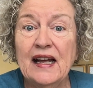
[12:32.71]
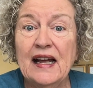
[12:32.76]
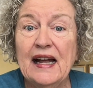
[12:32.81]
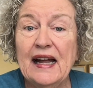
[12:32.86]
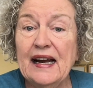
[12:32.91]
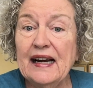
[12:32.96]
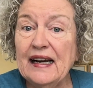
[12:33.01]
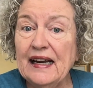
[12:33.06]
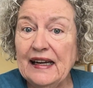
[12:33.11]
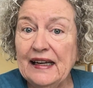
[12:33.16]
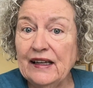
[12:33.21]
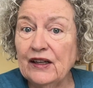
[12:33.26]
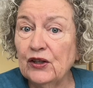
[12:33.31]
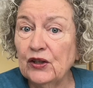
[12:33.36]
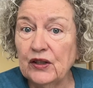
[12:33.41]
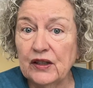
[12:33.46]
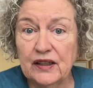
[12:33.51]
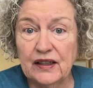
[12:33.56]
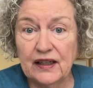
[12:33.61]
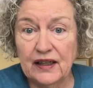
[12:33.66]
and he
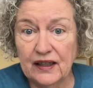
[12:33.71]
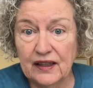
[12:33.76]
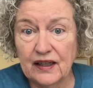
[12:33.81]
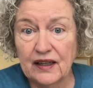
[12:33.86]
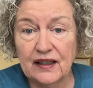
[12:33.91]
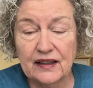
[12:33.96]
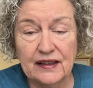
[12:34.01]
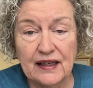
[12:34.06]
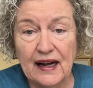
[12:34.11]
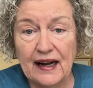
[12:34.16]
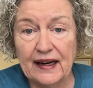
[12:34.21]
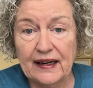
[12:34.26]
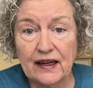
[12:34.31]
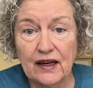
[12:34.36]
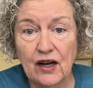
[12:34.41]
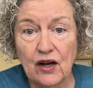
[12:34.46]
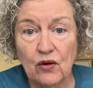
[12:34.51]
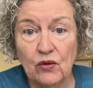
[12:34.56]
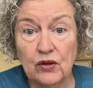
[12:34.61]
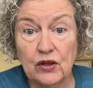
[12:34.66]
couldn't get a Diet Coke.